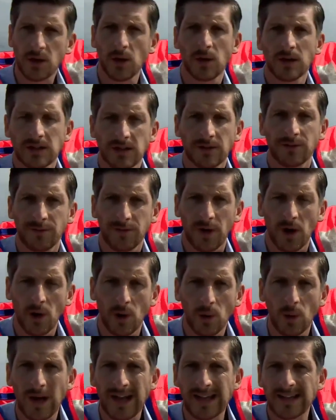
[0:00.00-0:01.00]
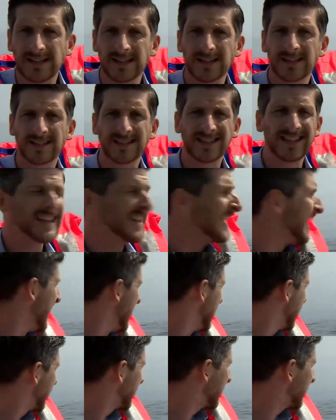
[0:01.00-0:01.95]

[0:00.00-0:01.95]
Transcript: is going to flow into the sea.